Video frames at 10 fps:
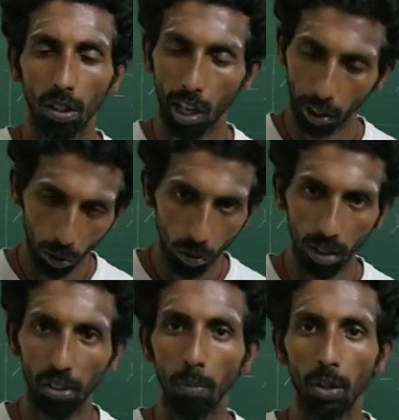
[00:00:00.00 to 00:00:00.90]
Thank you
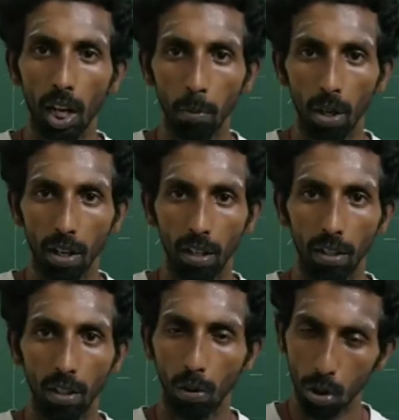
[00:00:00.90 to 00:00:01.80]
and subscribe our uh,
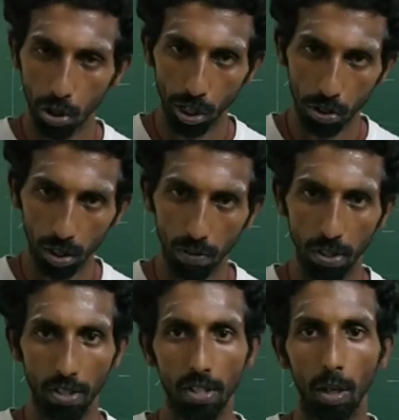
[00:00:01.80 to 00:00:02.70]
Guru Shiksha
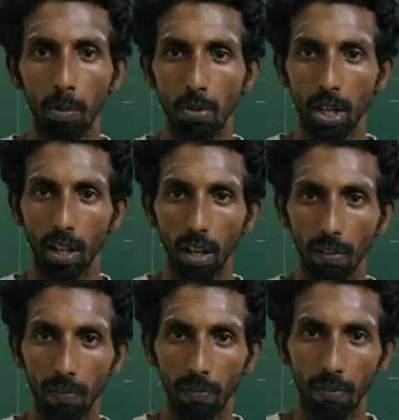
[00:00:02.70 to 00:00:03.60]
Physics Kalpam channel.
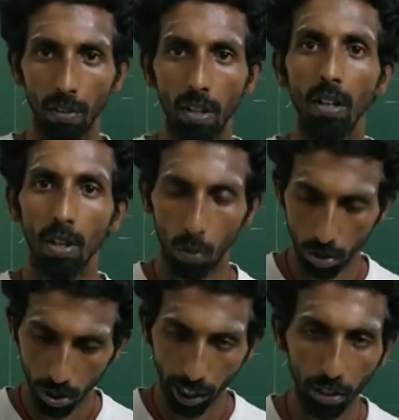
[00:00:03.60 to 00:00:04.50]

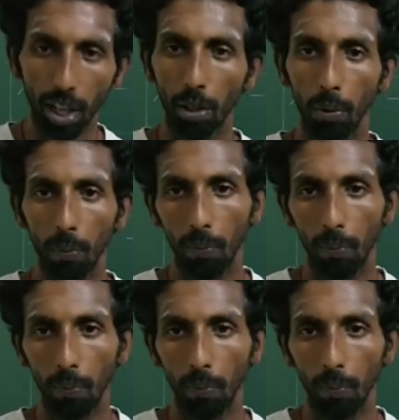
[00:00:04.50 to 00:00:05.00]
Once again, thank